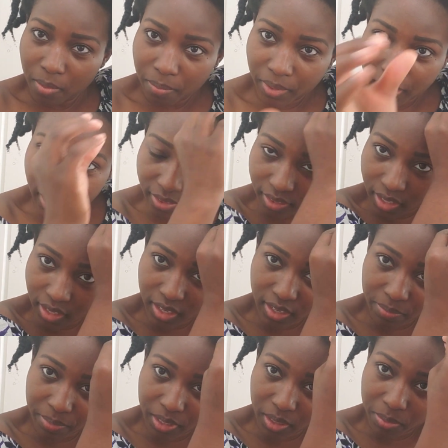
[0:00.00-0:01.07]
But I think
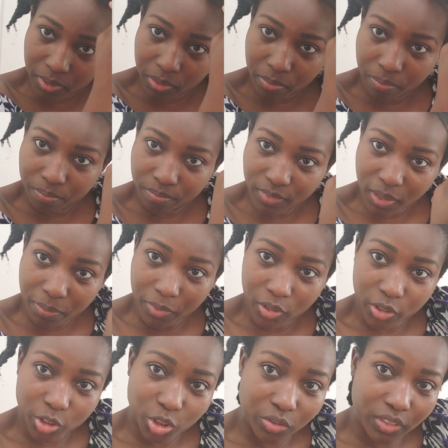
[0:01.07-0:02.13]
I've been able to, I'm
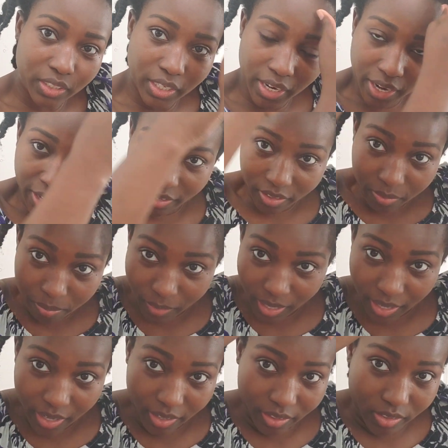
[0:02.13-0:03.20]
nurturing my
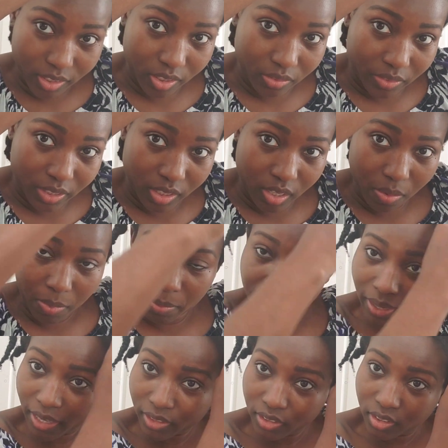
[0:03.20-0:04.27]
hair, so it's coming
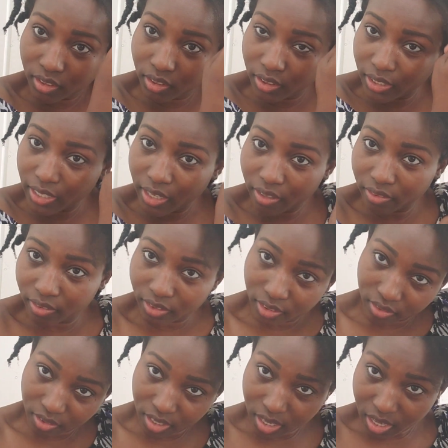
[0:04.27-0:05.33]
back to good health,
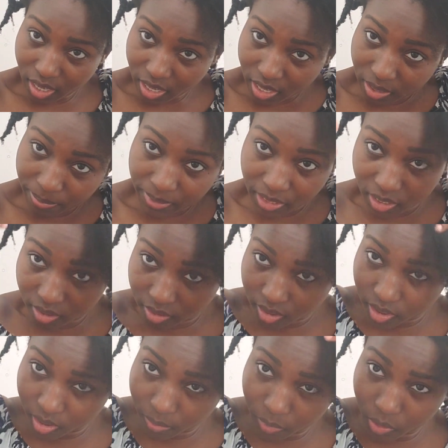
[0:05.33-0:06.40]
and I'm seeing
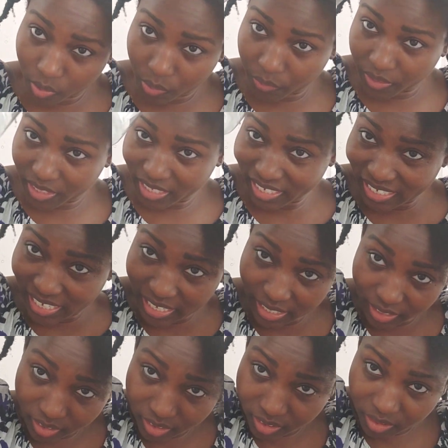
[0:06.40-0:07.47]
some growth
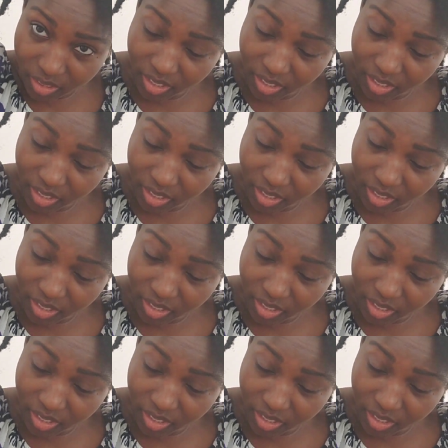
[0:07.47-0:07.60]
again,